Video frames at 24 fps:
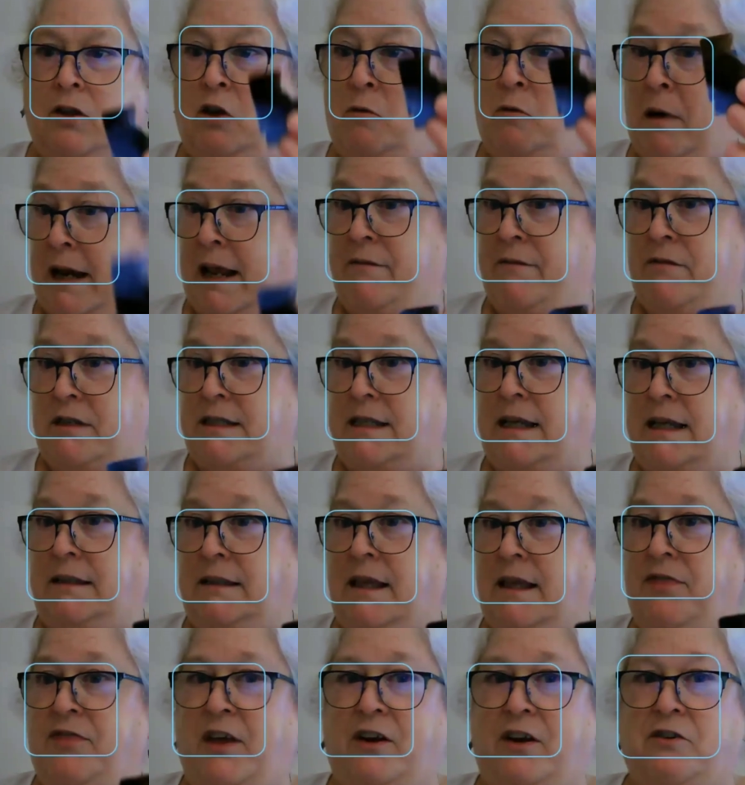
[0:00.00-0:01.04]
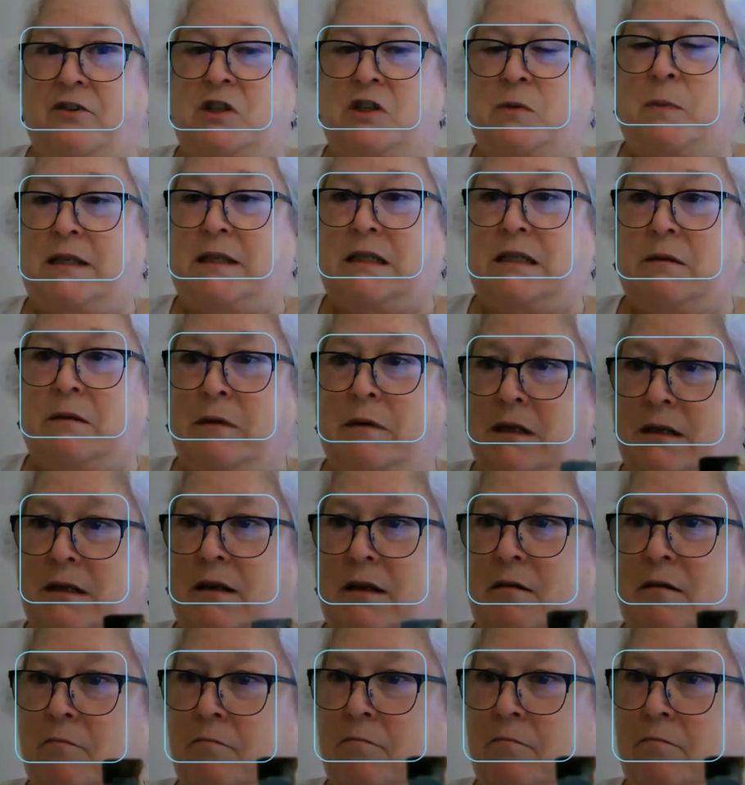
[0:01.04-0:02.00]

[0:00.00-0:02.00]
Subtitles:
might have a slightly thicker specimen and